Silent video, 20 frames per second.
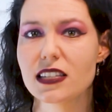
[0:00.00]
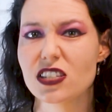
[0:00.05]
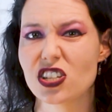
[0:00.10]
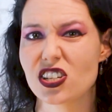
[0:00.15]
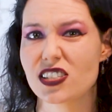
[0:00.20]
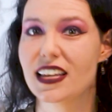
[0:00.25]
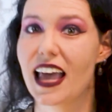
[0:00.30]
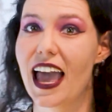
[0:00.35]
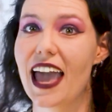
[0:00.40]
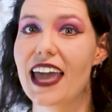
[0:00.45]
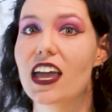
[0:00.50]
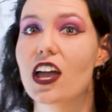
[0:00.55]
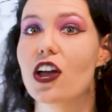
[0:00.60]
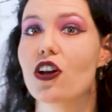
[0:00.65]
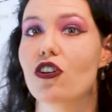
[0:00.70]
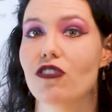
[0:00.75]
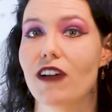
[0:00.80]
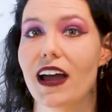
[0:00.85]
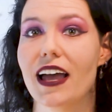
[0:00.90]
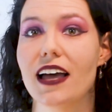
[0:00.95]
are just hanging
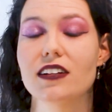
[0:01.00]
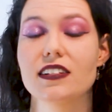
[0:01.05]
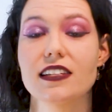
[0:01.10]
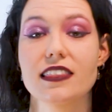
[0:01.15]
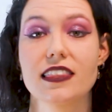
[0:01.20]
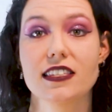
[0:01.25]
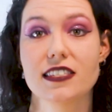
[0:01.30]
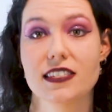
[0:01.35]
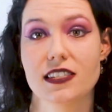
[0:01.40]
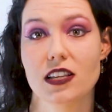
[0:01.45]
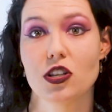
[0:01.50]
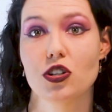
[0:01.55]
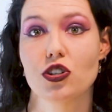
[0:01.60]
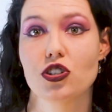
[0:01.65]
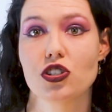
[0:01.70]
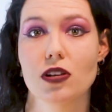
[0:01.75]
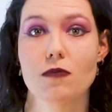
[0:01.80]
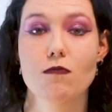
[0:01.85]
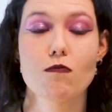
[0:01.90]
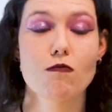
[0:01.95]
around in the
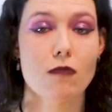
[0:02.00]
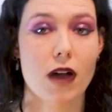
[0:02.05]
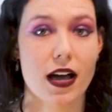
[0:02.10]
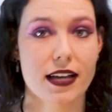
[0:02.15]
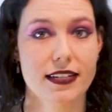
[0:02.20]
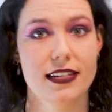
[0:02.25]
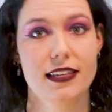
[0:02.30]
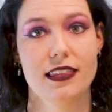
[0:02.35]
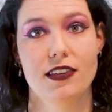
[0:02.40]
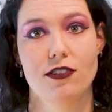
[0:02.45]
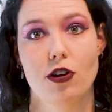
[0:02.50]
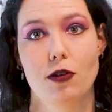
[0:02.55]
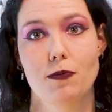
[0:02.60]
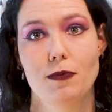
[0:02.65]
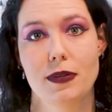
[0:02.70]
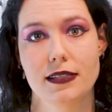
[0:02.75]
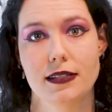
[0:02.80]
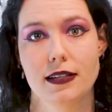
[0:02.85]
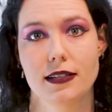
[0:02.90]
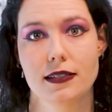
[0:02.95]
solution, minding their own
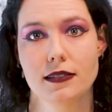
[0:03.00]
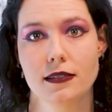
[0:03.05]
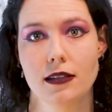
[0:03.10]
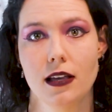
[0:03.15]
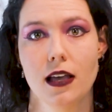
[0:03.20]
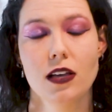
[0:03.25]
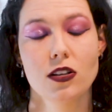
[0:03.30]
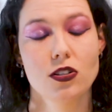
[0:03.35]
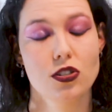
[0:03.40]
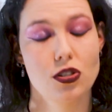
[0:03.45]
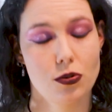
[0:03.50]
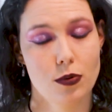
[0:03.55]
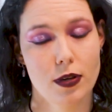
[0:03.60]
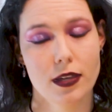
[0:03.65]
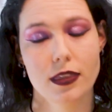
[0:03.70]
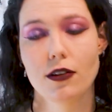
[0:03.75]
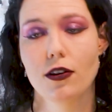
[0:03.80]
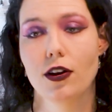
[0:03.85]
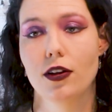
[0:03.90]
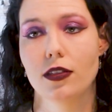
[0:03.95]
business, doing
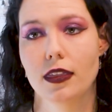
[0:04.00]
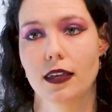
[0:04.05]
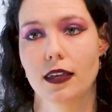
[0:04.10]
their own